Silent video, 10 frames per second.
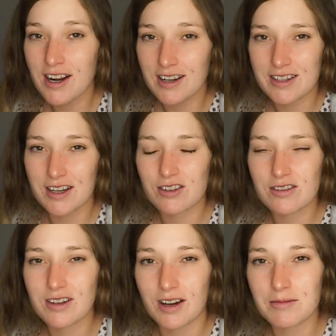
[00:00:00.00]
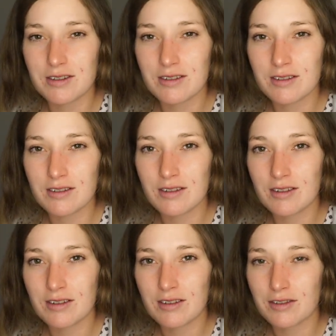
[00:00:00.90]
I'd say 2 times,
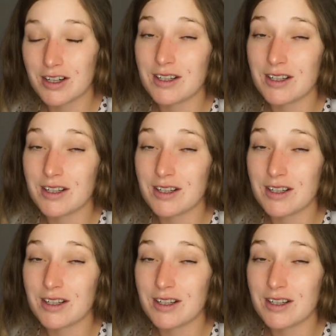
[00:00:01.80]
3